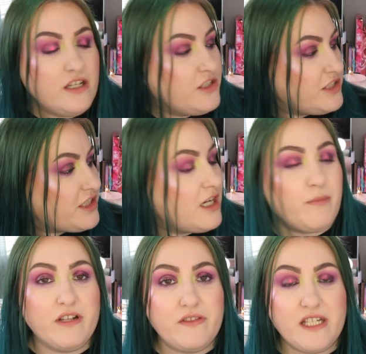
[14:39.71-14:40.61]
just a
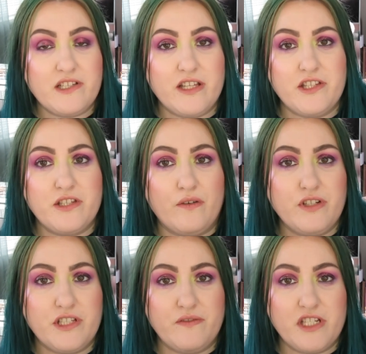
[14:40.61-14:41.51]
couple of things like the
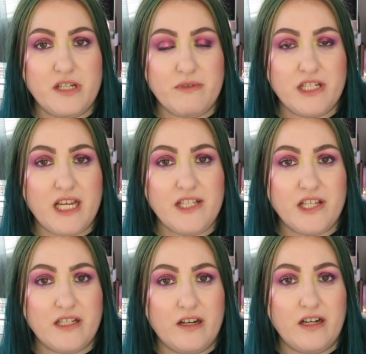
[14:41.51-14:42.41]
softness of the shimmer shades
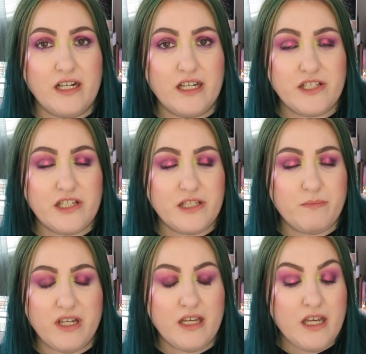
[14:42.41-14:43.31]
and the highlighters
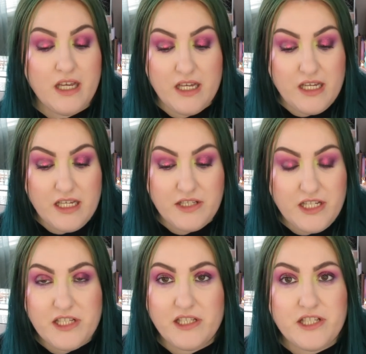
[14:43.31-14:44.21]
but it's
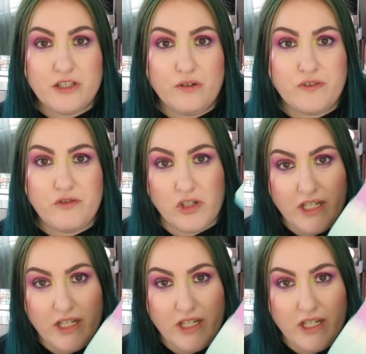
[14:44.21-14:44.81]
easily solved if you're